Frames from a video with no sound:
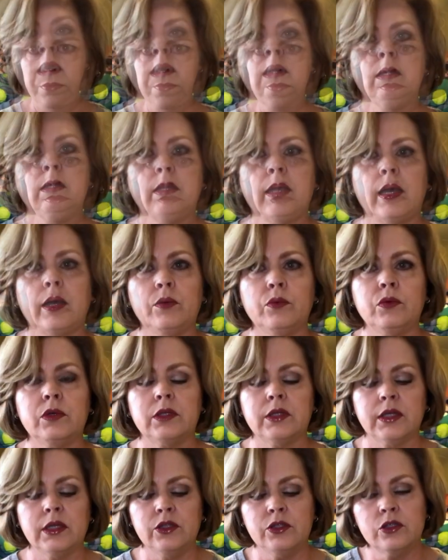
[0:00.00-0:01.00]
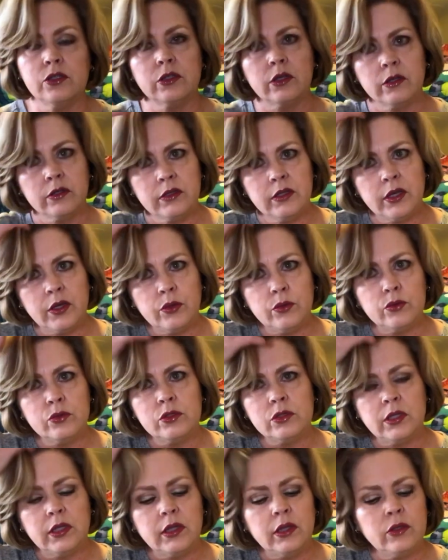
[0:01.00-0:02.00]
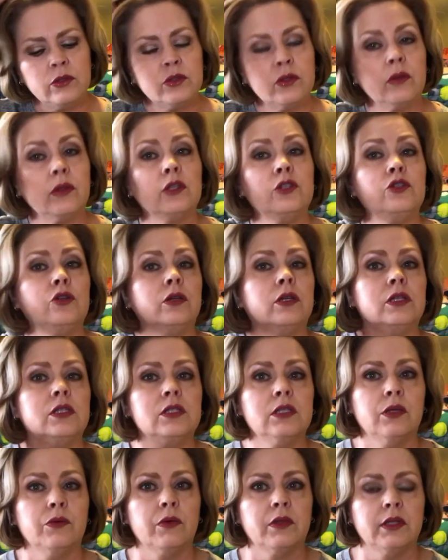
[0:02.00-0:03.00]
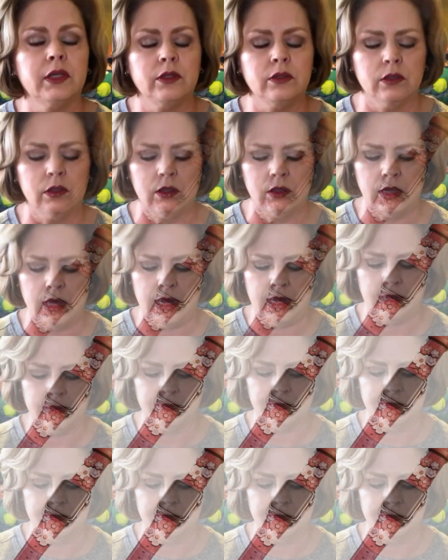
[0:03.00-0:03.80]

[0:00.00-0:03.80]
and I will insert those so that you can see what they look like.